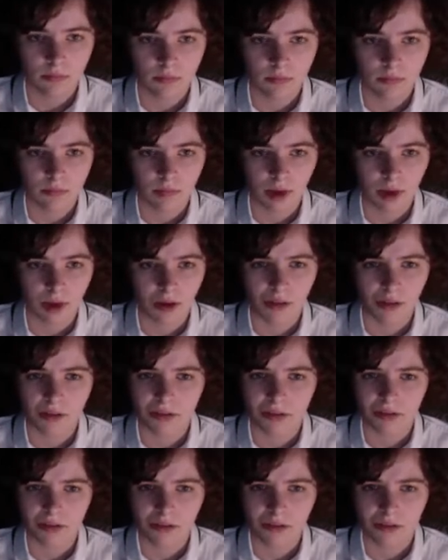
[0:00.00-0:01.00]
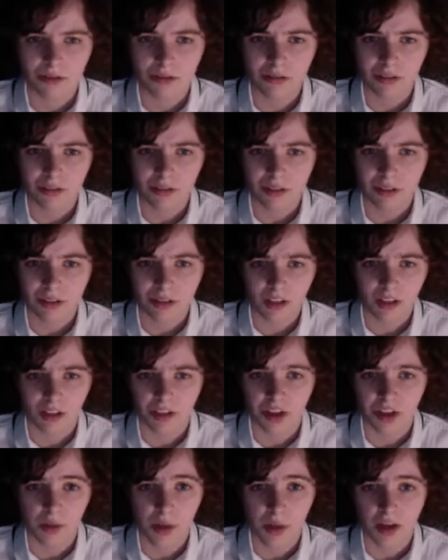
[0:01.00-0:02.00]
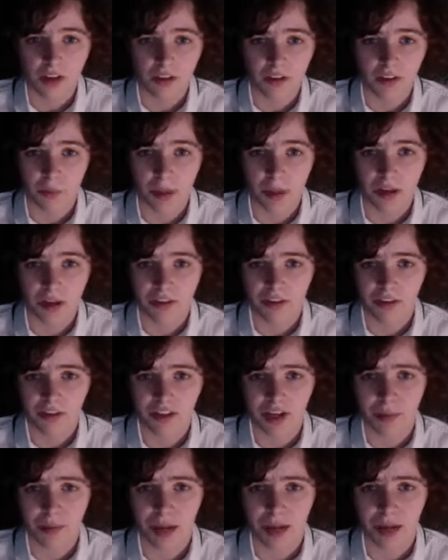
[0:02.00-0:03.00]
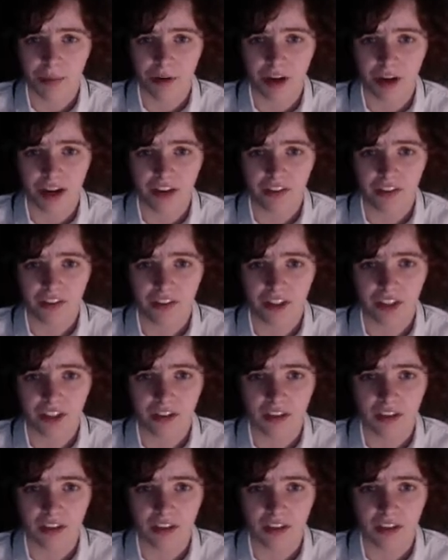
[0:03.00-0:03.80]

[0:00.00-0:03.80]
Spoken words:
Oh? Nothing about it in the Sunday paper I saw.